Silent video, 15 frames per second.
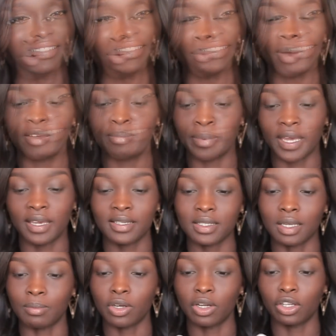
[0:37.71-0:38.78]
For my
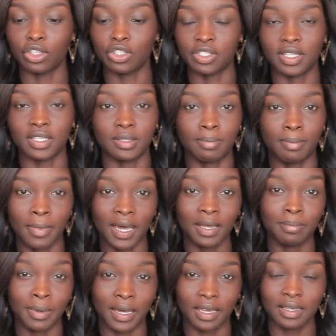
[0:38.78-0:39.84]
base, I'm going to use this
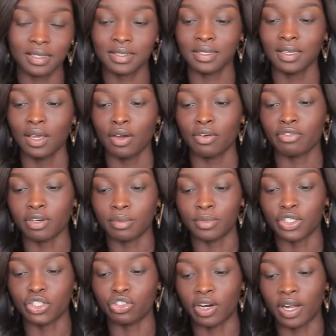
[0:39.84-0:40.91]
matte base from
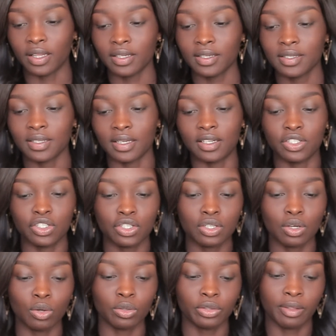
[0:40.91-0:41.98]
Australis, and it's
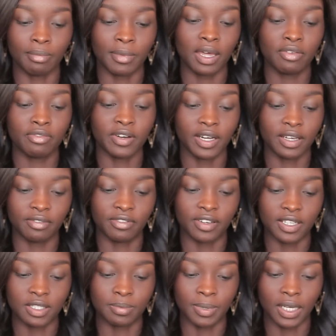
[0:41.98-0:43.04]
just called the Mattifying
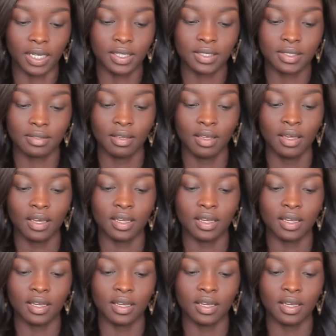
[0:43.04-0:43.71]
Face Base.